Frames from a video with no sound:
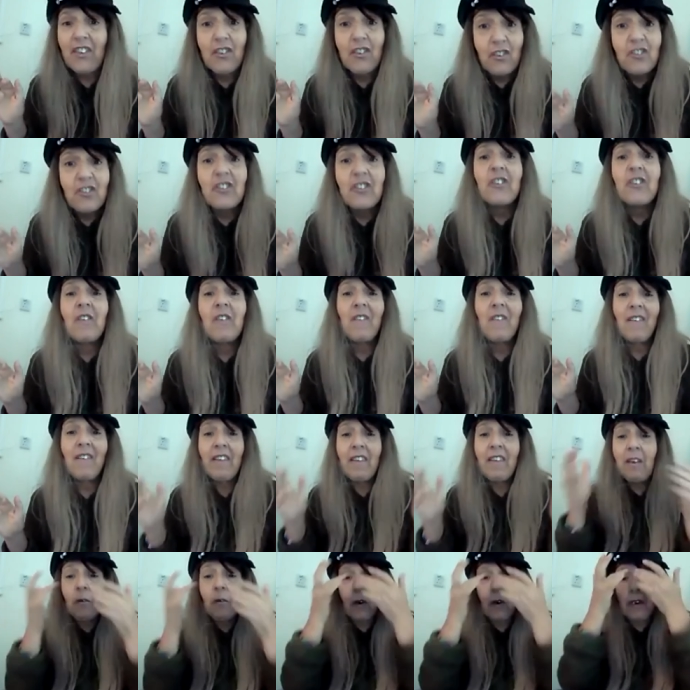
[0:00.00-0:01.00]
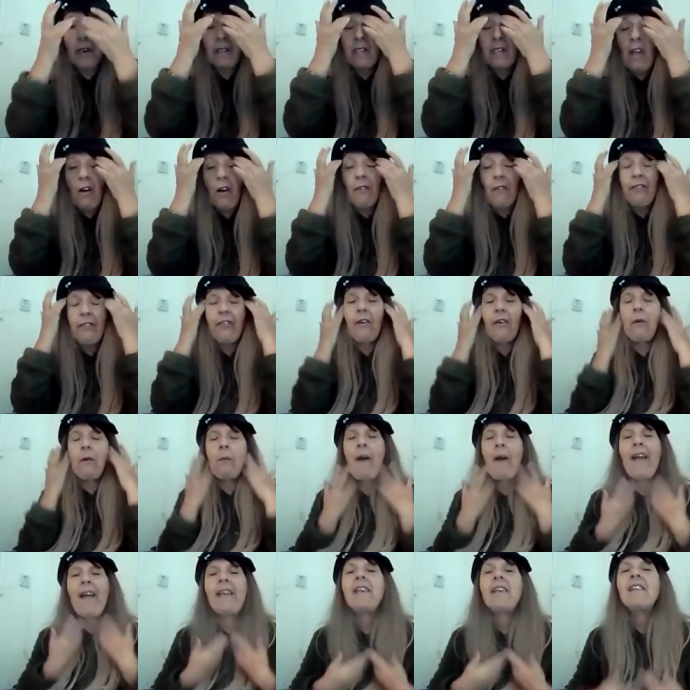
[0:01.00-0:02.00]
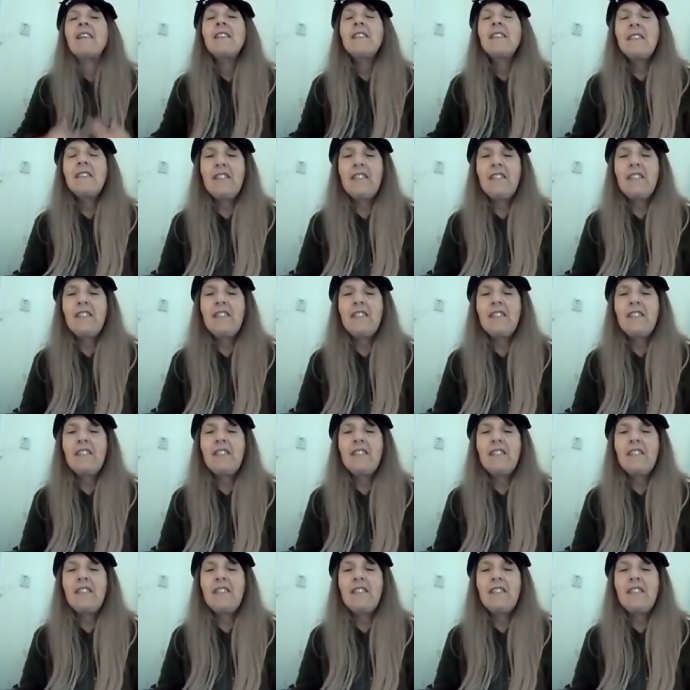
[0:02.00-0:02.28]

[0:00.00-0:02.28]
true. You are not awake.